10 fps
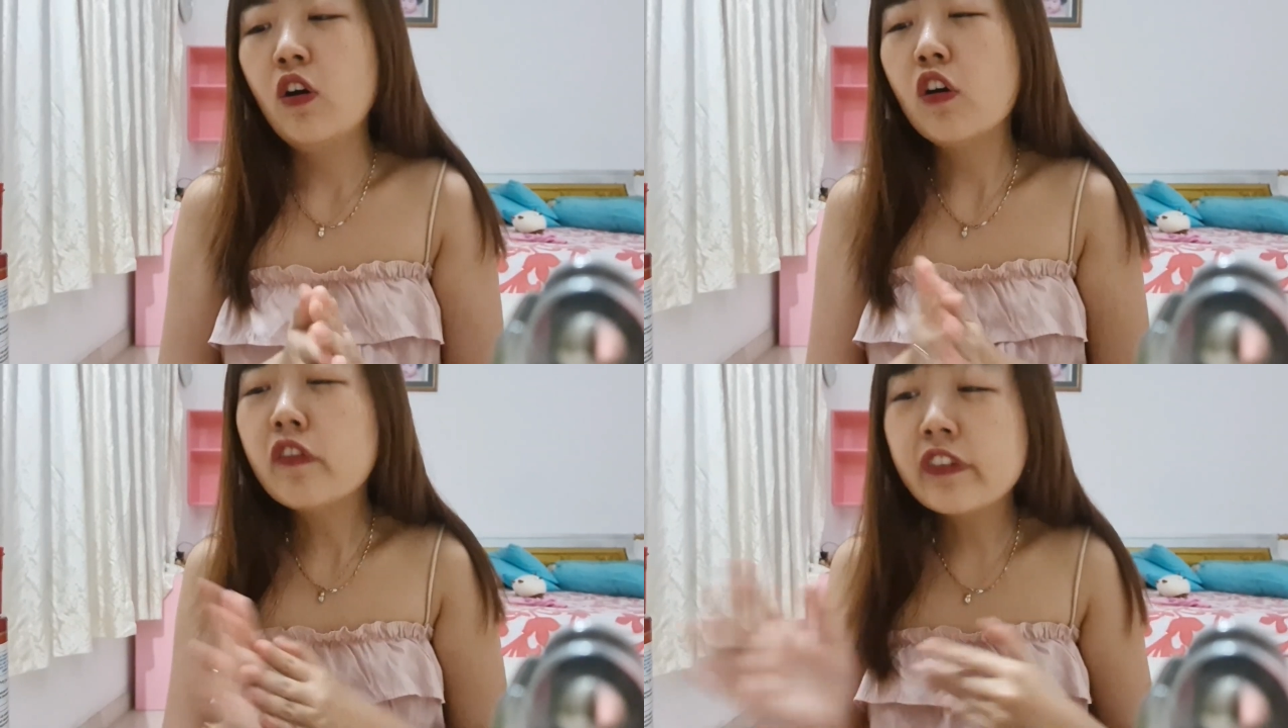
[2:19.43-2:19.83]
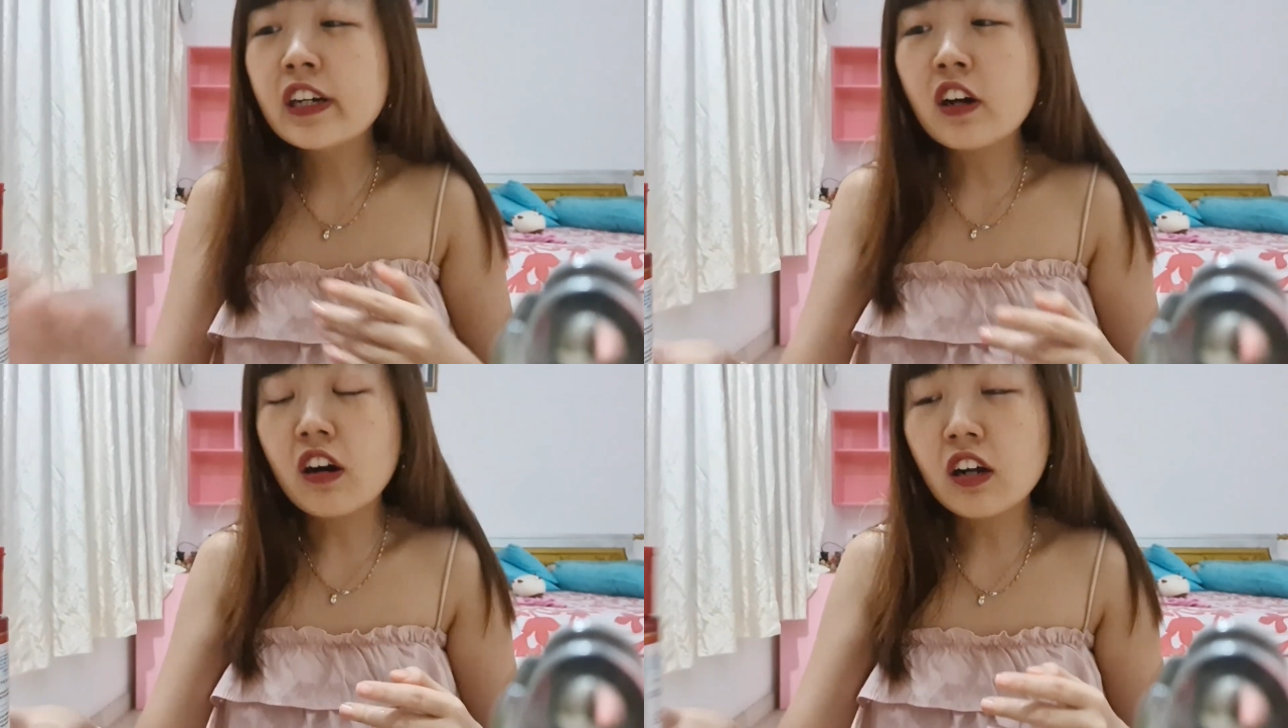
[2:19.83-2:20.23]

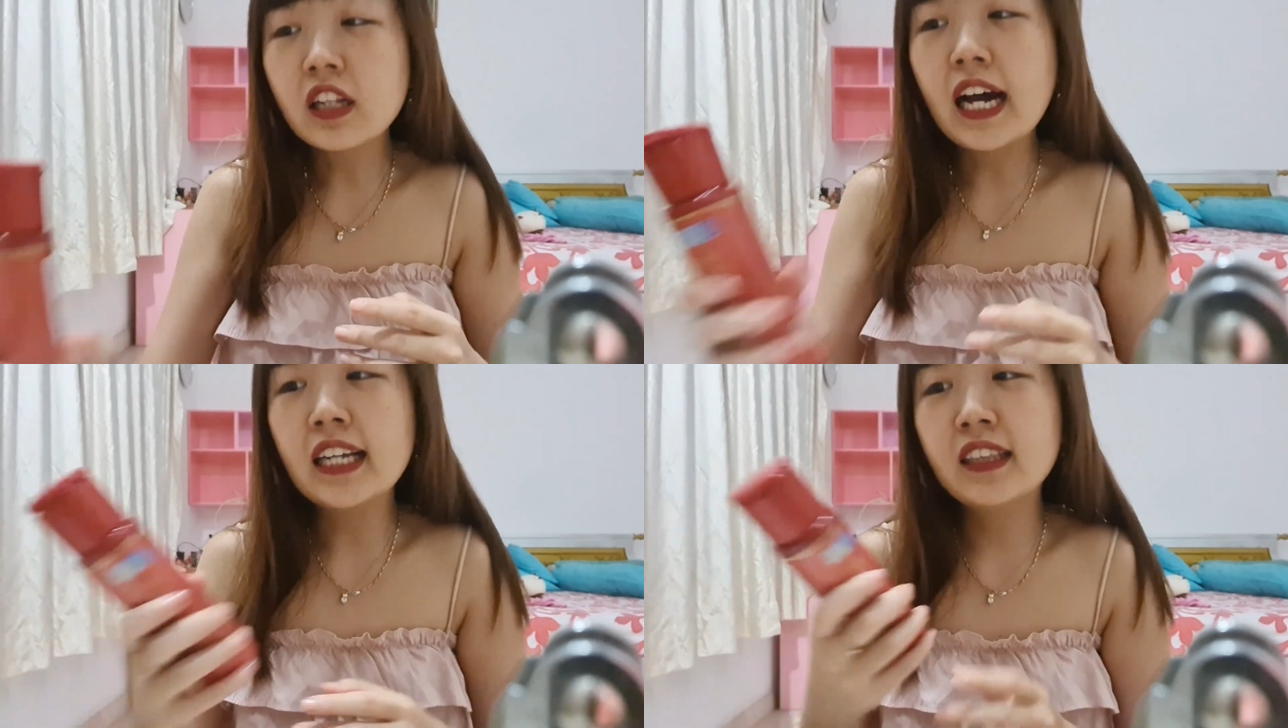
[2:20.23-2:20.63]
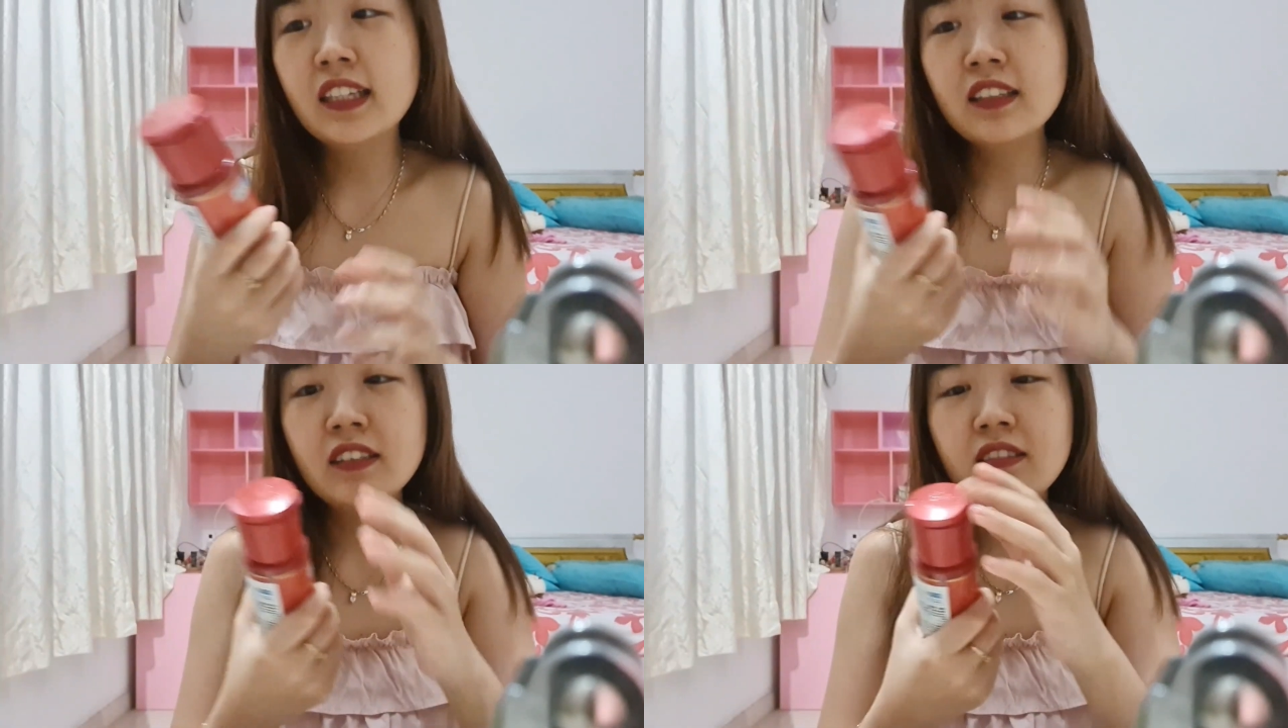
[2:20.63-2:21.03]
Overall, I
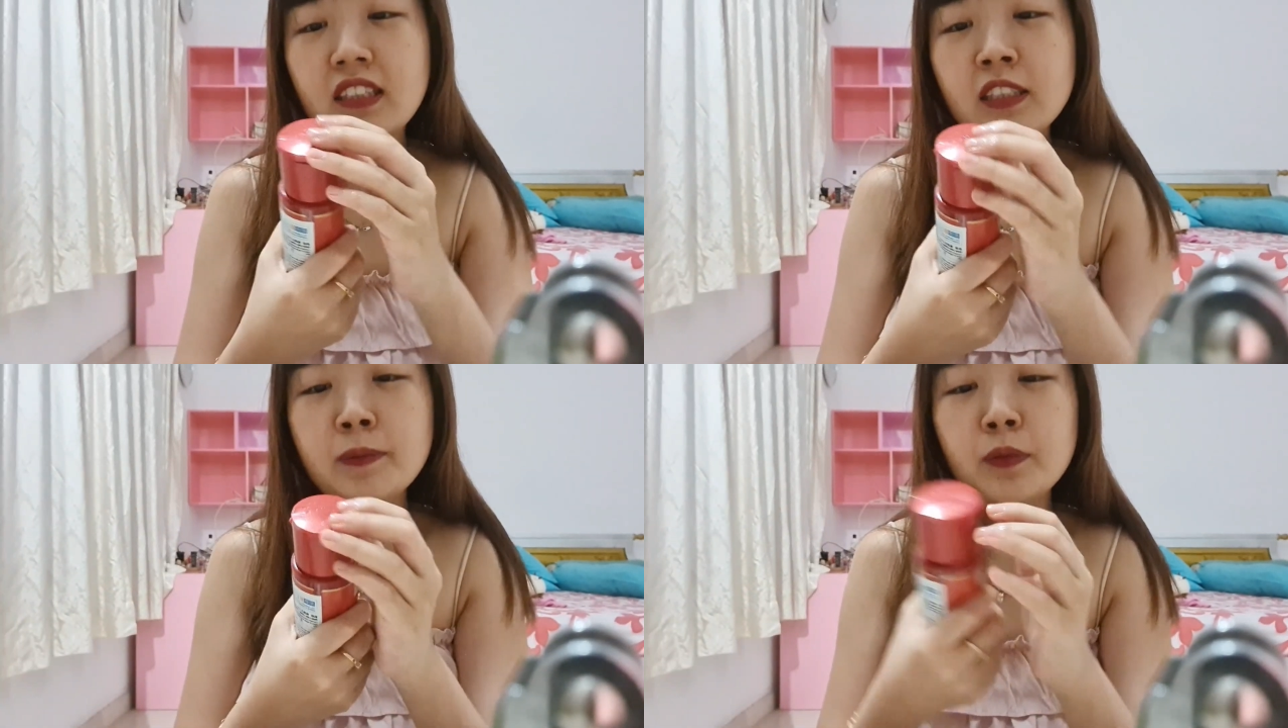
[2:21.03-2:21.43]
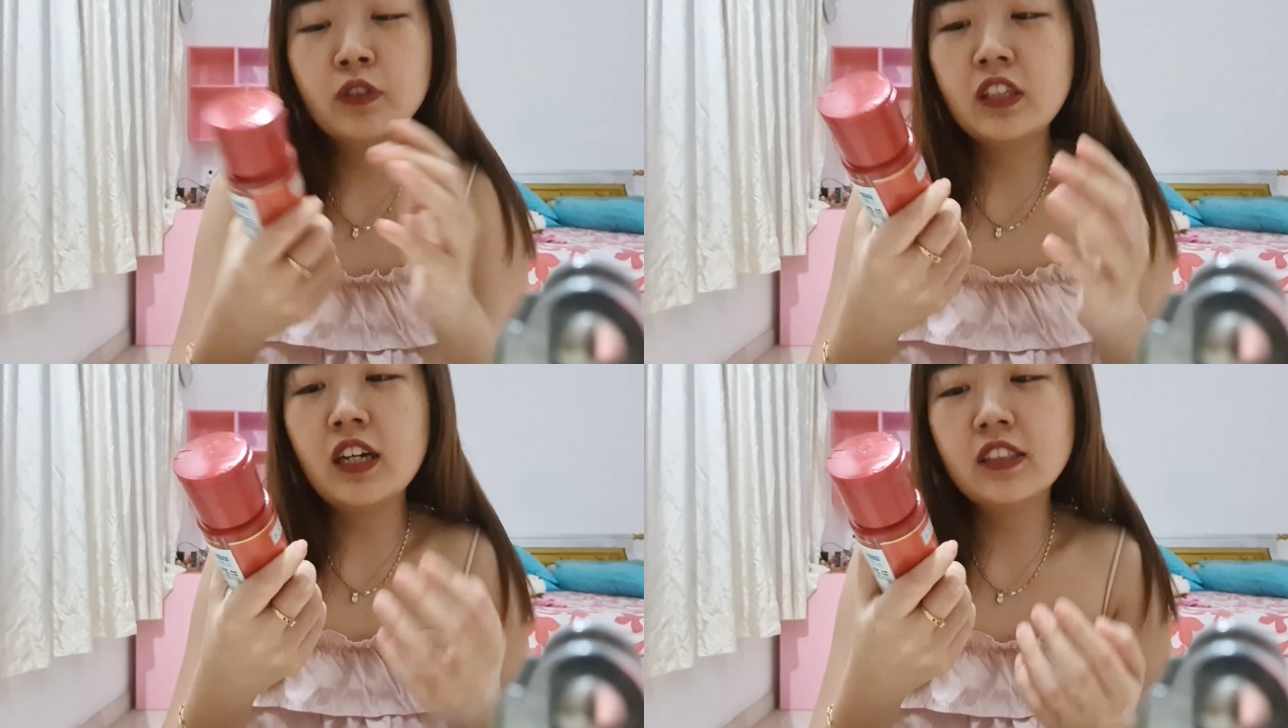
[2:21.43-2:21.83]
think this
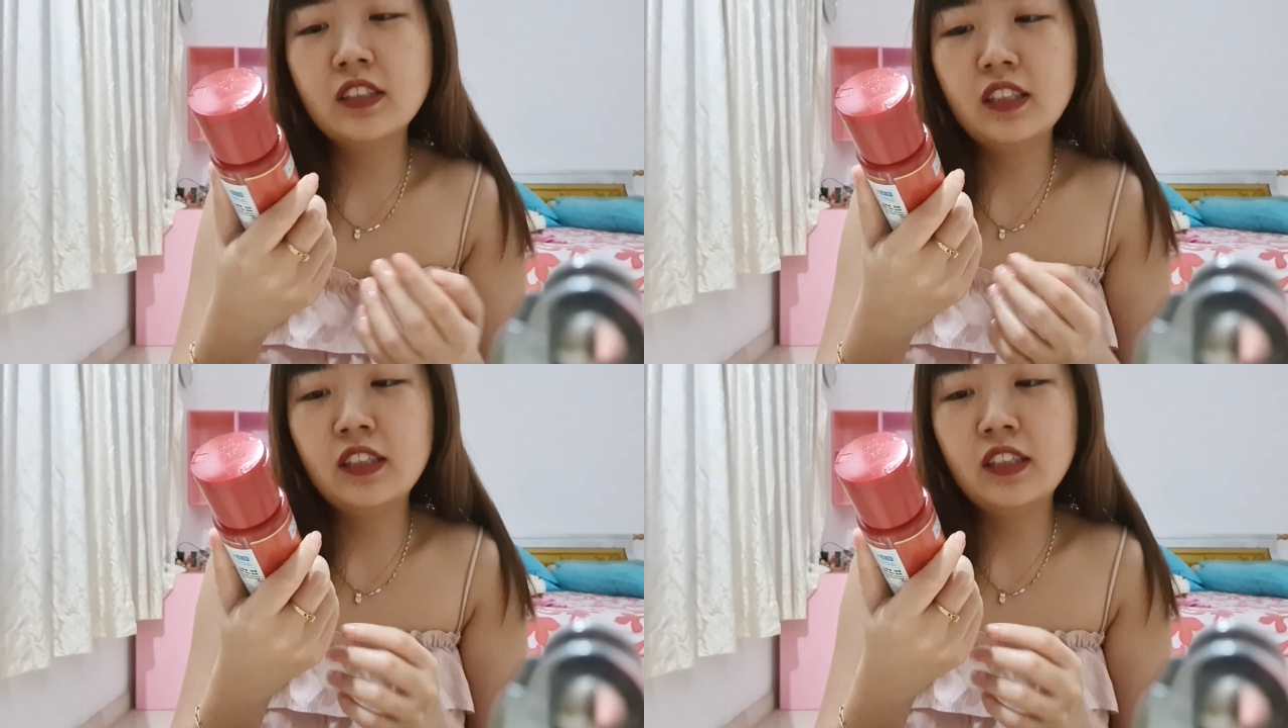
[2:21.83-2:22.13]
product